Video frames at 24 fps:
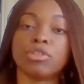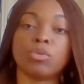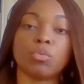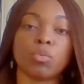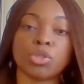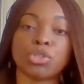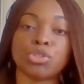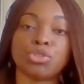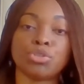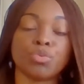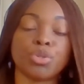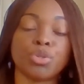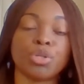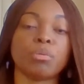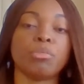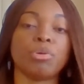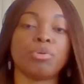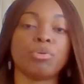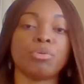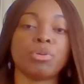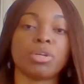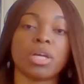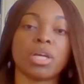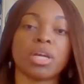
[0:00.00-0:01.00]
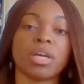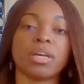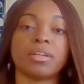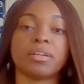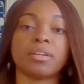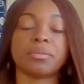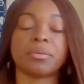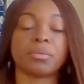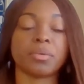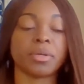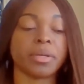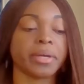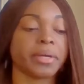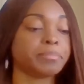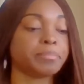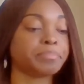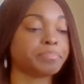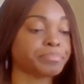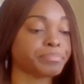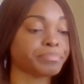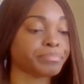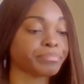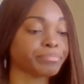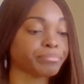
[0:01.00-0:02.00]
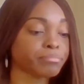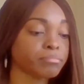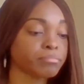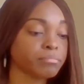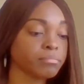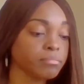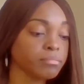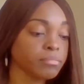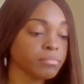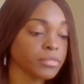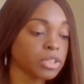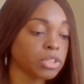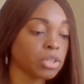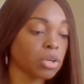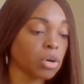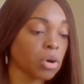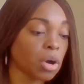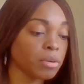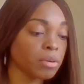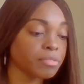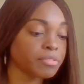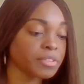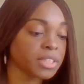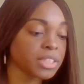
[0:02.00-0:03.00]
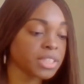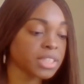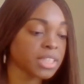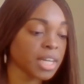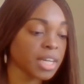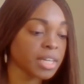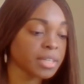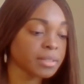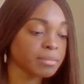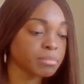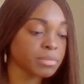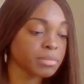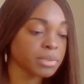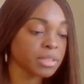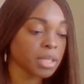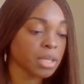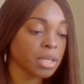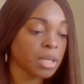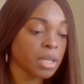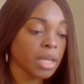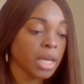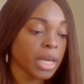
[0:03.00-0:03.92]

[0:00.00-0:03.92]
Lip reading: what you communicated, okay? Oftentimes,